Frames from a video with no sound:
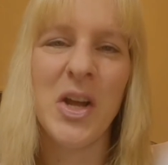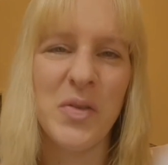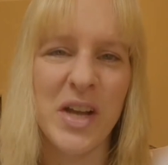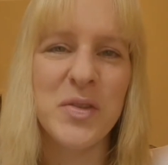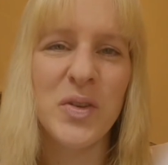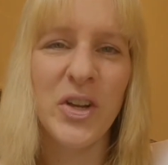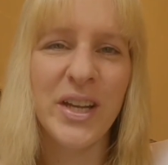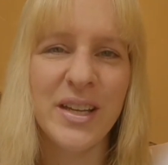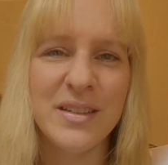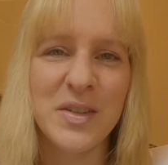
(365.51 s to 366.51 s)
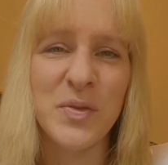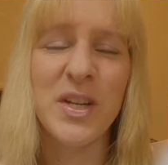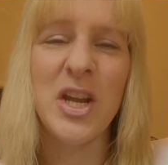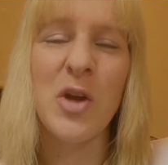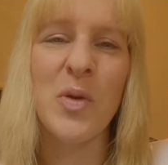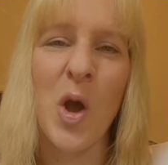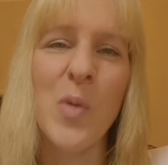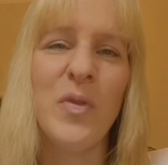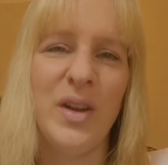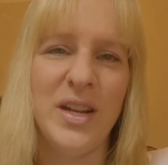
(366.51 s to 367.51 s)
Thanks for looking at this video, and
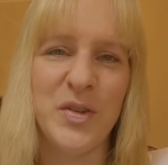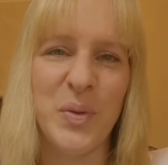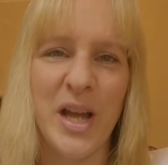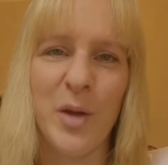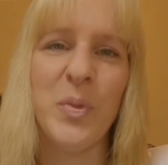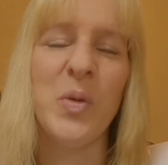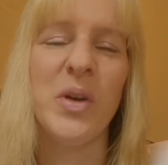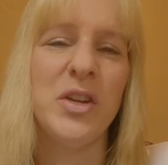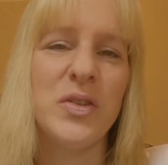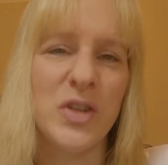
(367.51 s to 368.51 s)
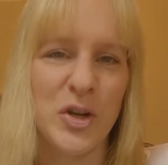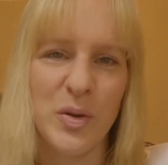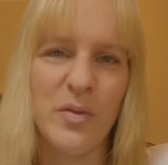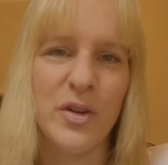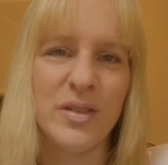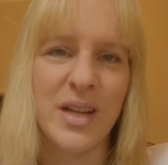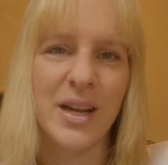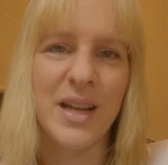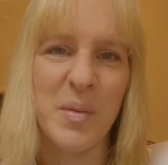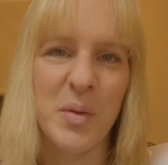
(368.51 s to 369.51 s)
hopefully this will help you when you start your first
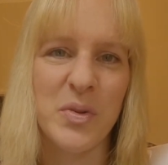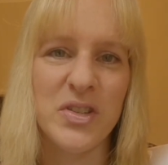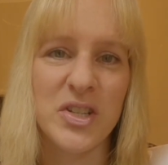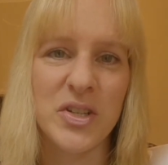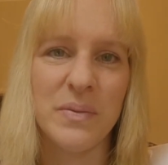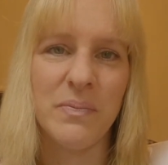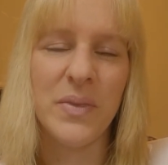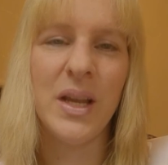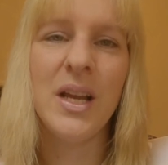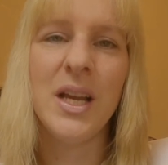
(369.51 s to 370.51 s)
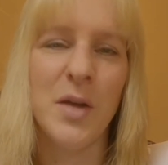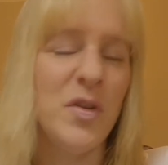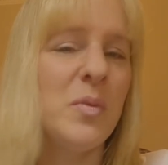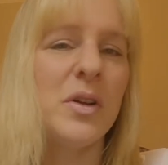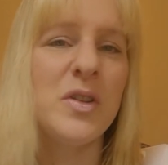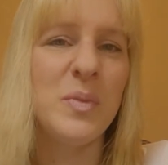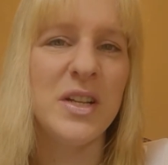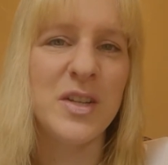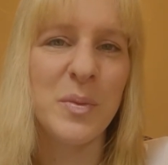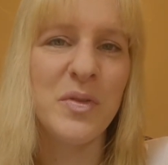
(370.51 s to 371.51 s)
academic position. If you want to meet
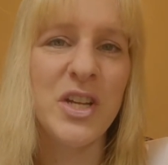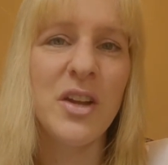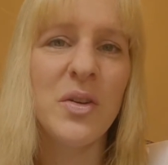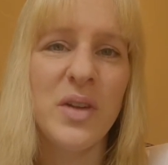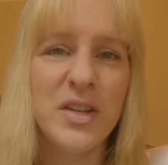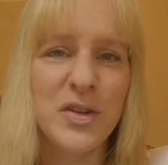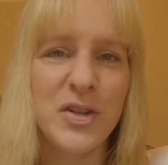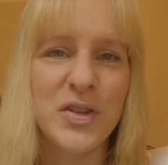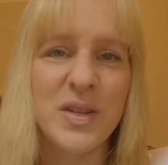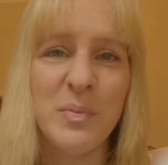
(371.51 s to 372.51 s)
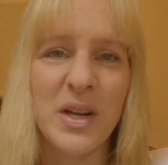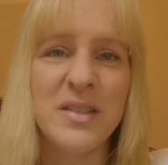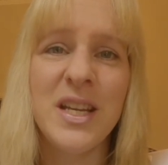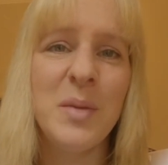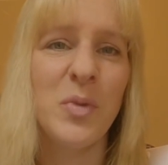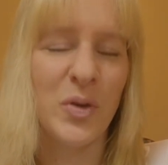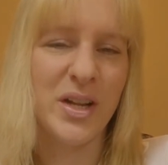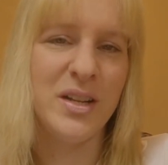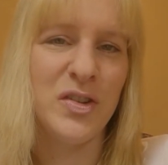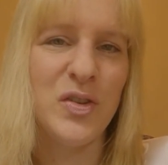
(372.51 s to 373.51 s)
some of the other researchers in my team or
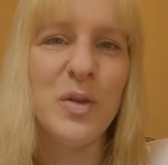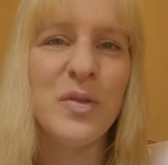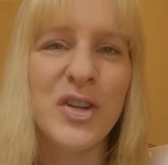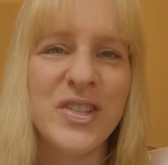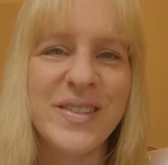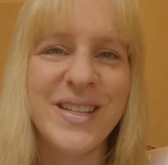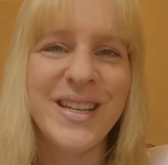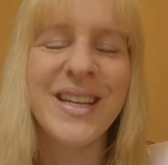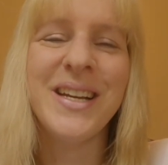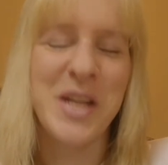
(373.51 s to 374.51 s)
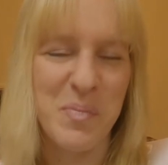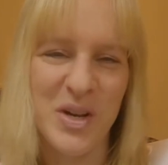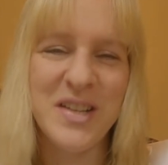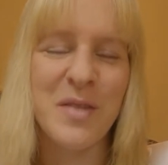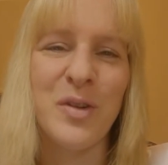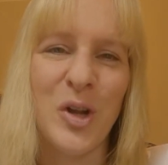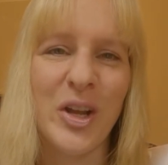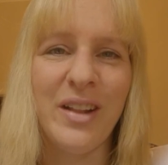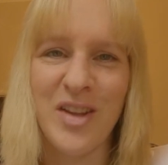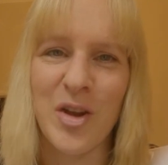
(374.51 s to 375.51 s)
in this university, then please have a
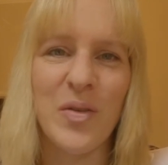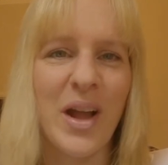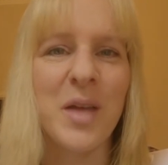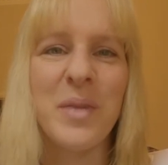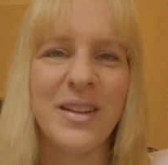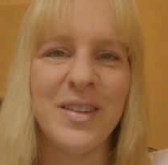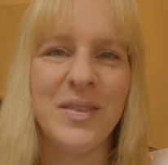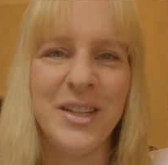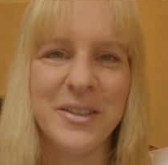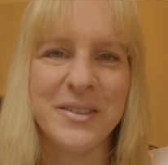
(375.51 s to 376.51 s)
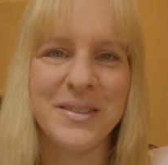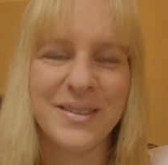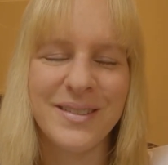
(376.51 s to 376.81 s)
look at the other recommended videos.